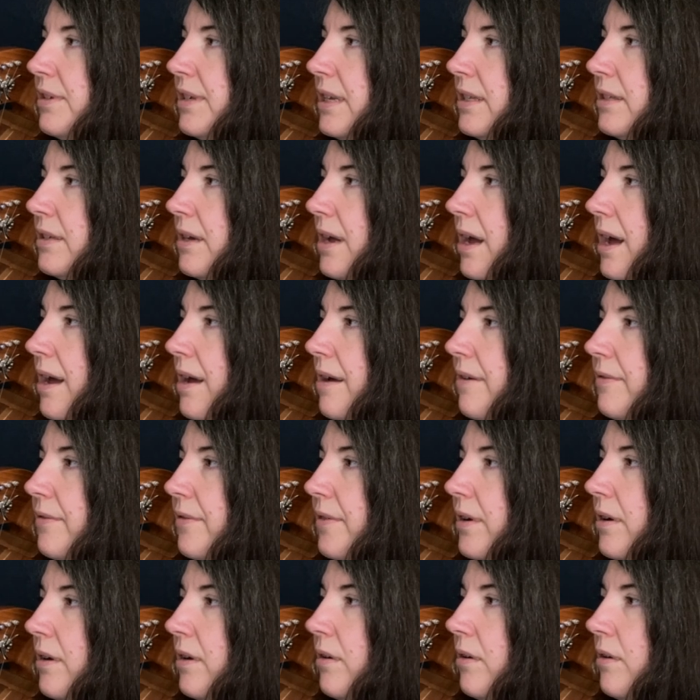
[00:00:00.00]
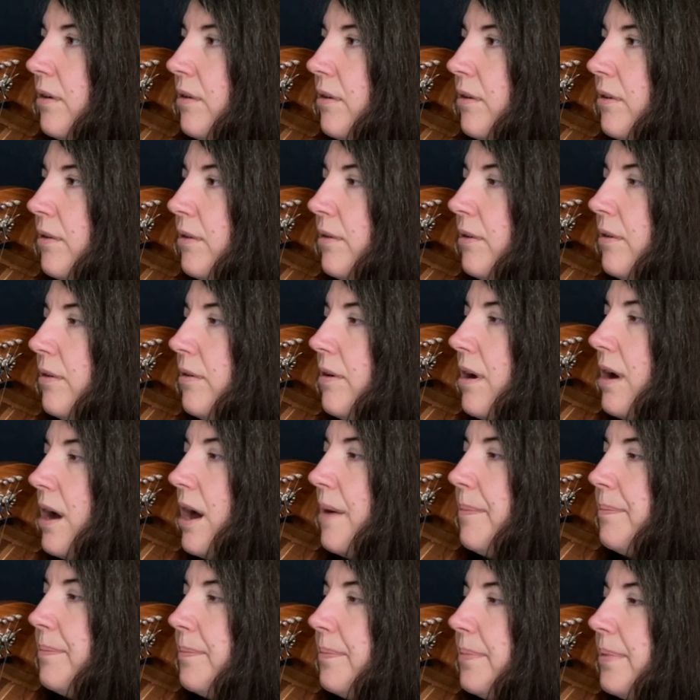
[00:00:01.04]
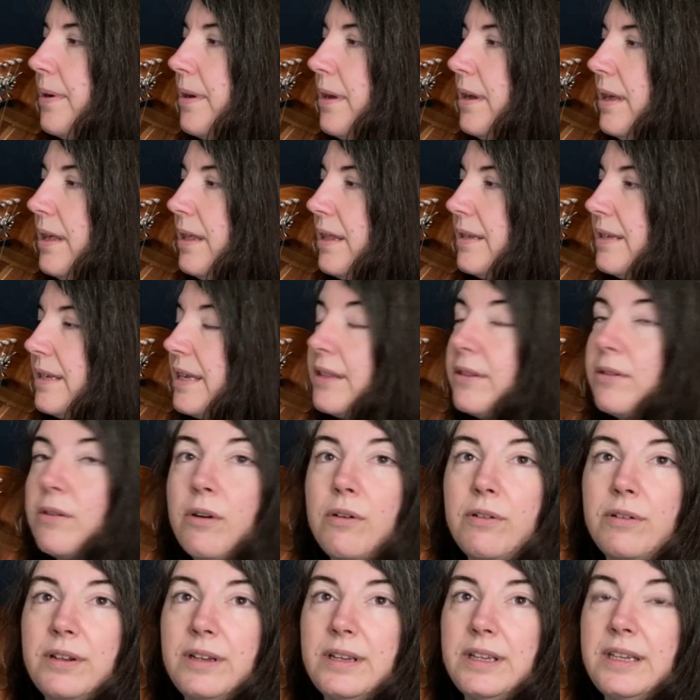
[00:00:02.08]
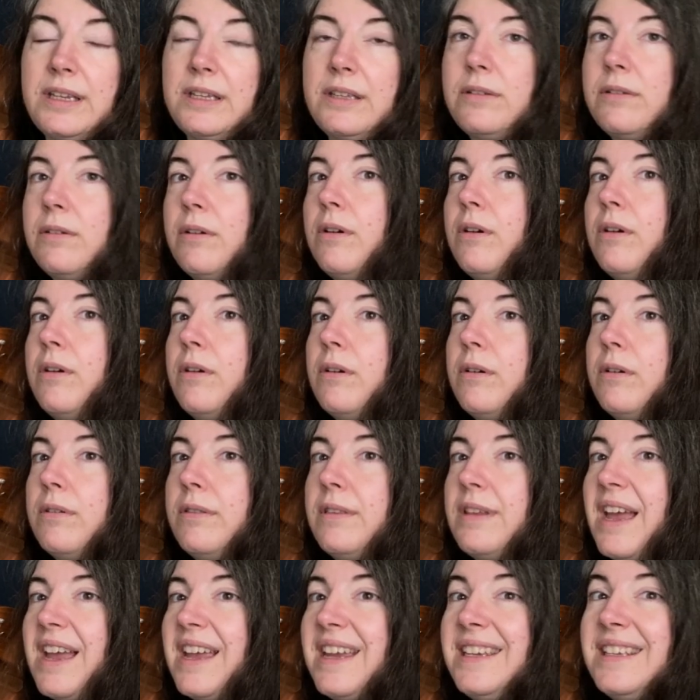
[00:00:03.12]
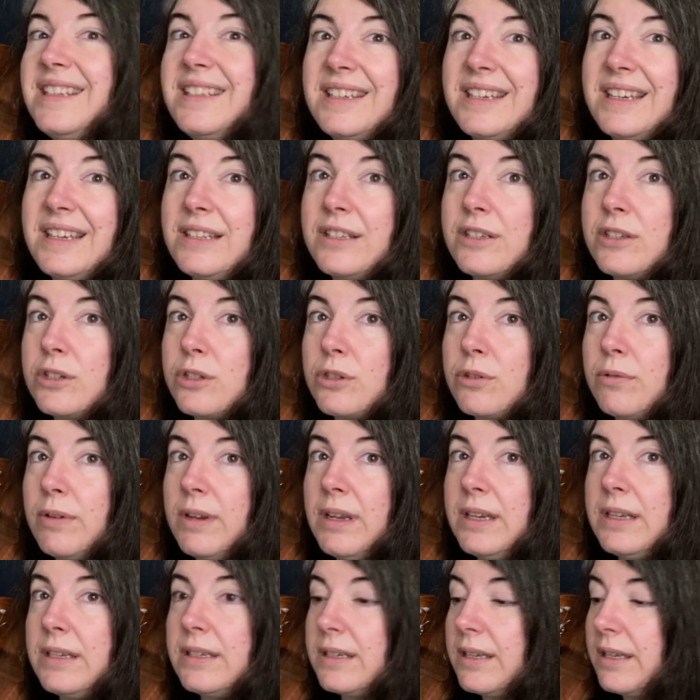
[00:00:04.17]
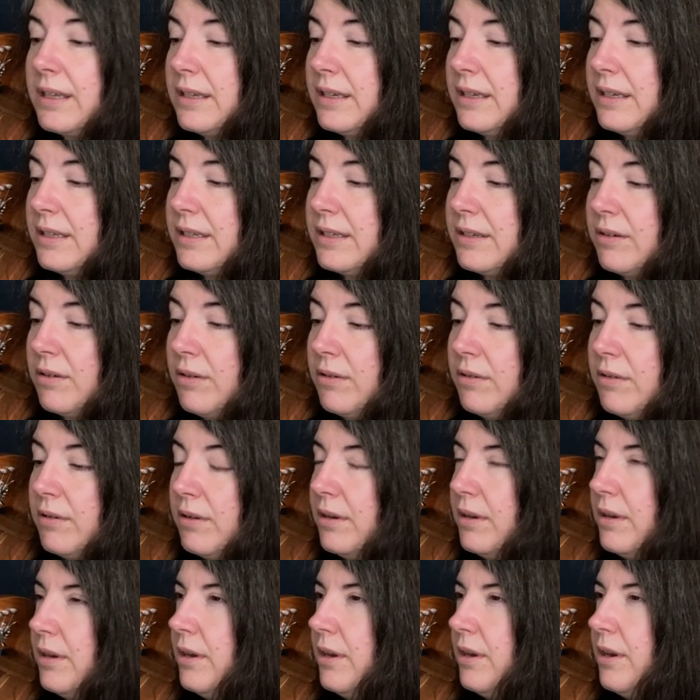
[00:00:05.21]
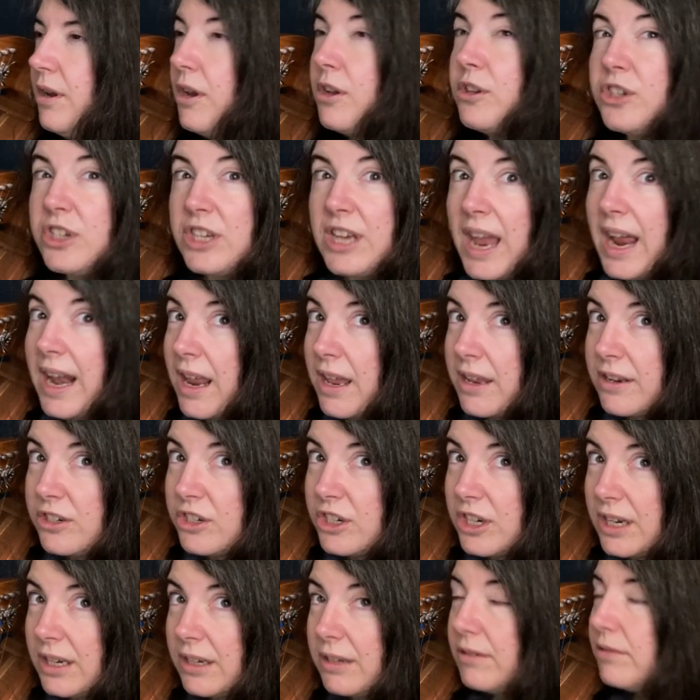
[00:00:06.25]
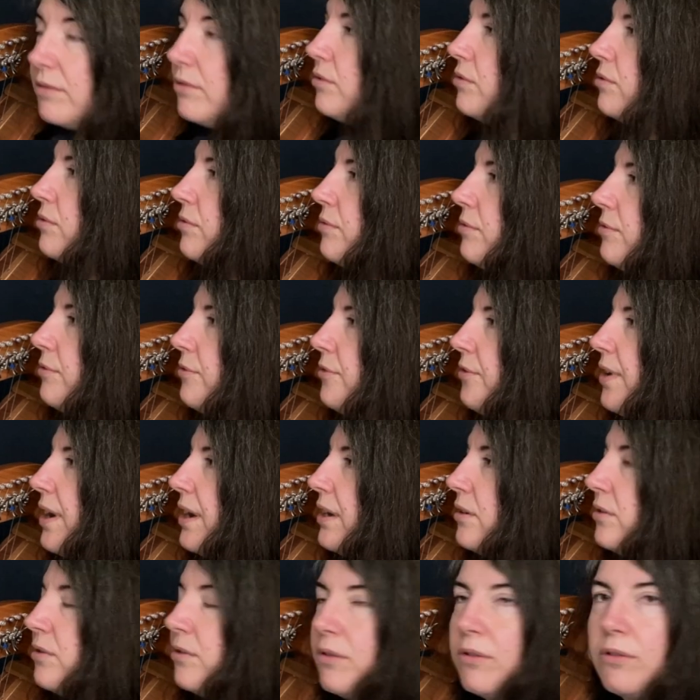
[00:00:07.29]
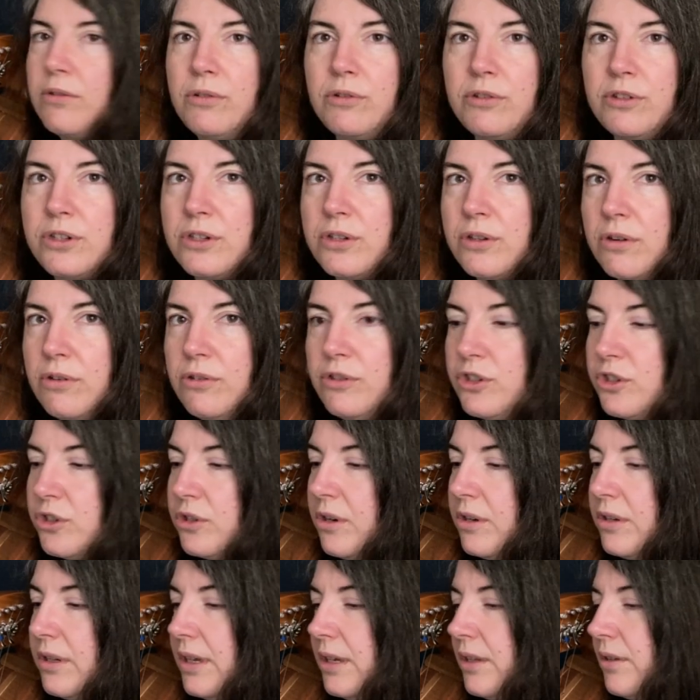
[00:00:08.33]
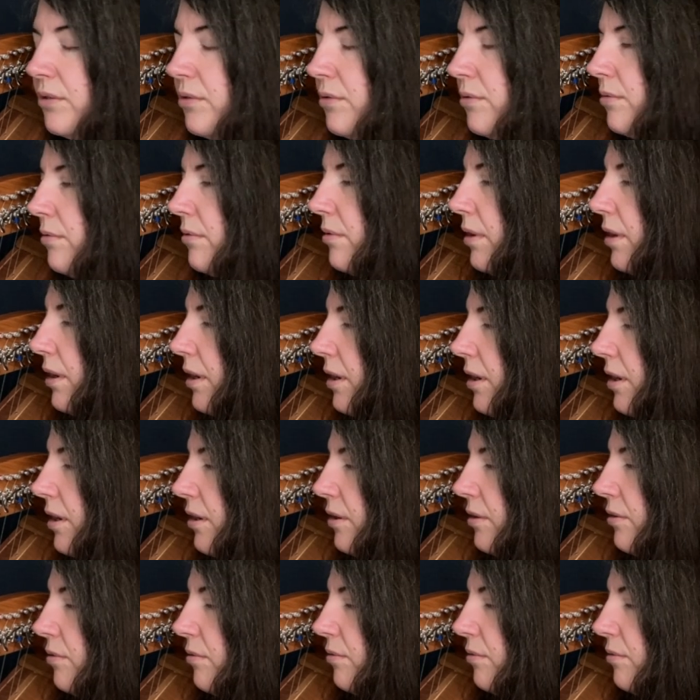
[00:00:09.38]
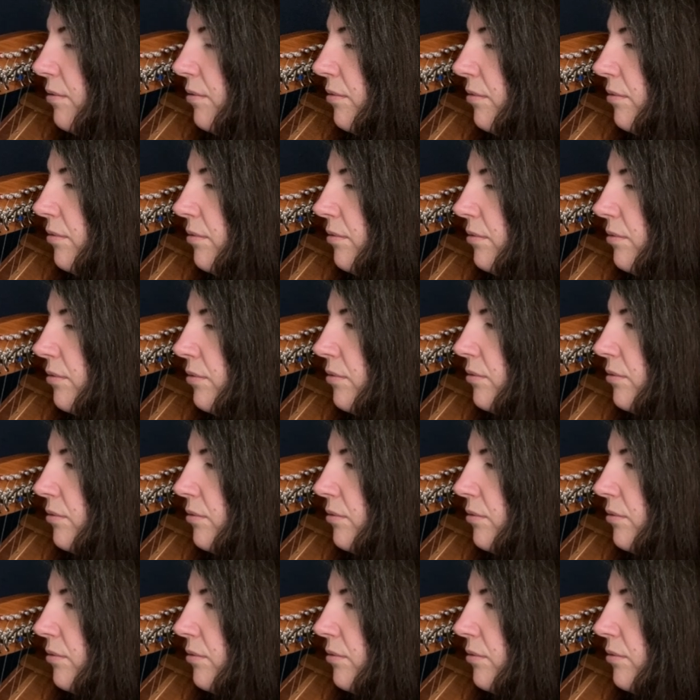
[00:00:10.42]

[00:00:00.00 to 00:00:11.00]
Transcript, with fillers: that have a, uh, app that only 19 strings and is challenging to find a good solution and to to